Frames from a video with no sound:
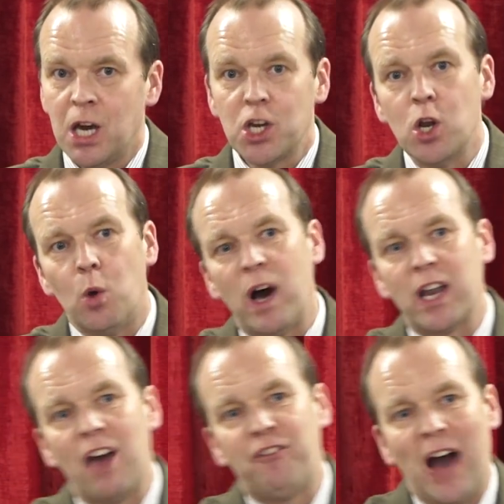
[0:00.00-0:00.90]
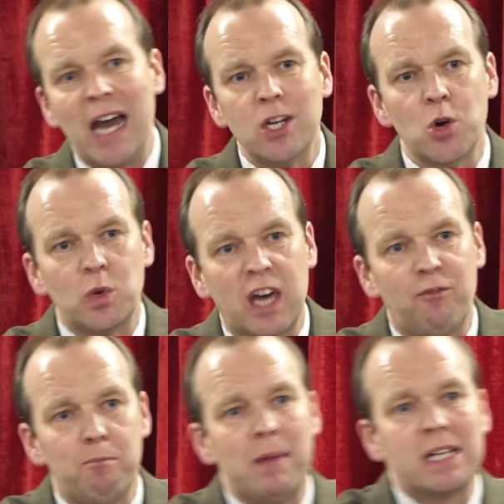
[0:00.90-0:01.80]
You know what? If I don't
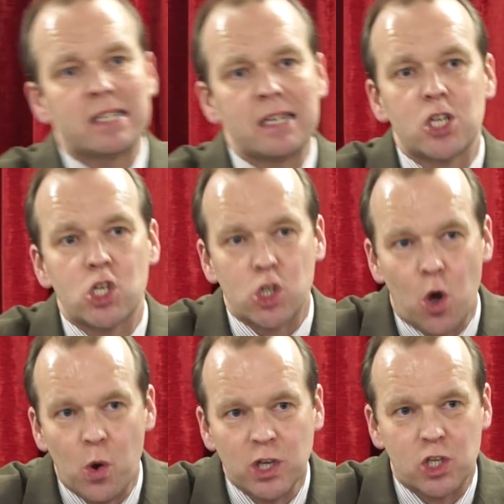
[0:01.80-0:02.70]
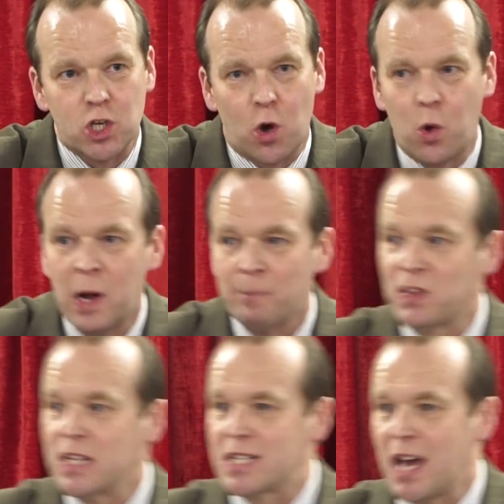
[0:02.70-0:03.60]
give Mrs. So and so
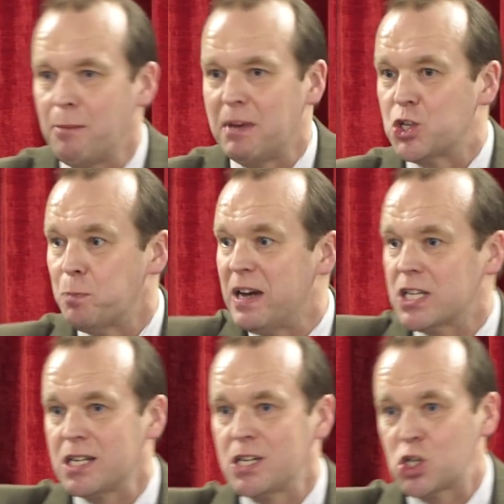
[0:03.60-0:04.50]
the same as Mrs.